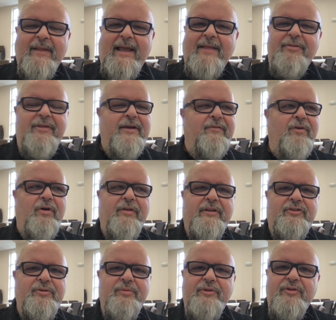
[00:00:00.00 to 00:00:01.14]
and think of all
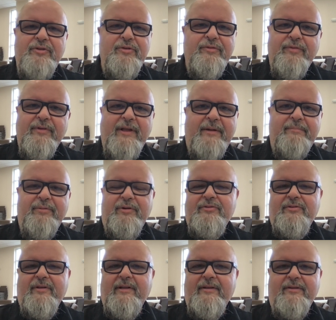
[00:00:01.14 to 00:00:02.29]
that you would do for that
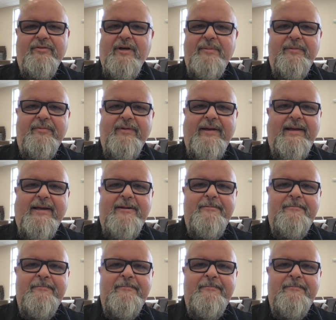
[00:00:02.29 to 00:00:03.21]
person at the drop of a hat,